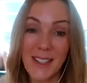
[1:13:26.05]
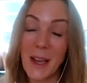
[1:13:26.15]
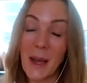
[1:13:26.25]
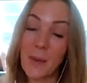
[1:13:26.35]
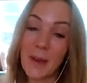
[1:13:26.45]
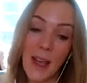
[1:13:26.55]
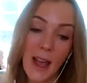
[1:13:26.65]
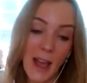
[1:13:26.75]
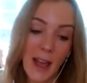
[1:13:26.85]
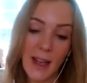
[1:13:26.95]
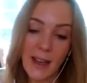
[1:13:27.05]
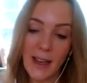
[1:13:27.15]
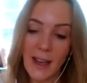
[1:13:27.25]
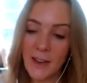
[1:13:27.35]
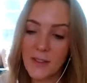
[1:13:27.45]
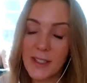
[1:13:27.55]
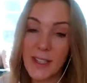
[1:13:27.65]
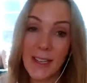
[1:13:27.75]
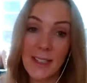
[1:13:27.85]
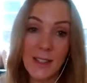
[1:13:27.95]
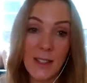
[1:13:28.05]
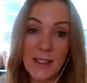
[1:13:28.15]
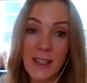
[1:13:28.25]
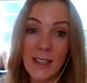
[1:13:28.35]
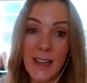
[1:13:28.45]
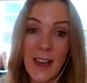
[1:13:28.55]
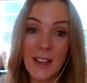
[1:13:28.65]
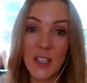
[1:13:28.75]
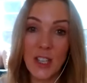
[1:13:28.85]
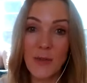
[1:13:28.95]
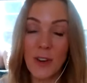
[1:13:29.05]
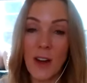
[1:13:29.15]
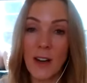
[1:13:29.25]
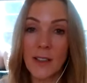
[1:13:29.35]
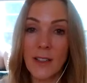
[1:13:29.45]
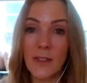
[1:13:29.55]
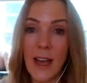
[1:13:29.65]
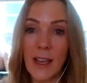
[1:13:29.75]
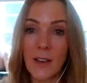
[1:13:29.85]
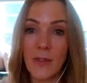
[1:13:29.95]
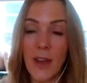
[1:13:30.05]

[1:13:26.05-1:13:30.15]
I mean, I have to say it's an analogy for all of life,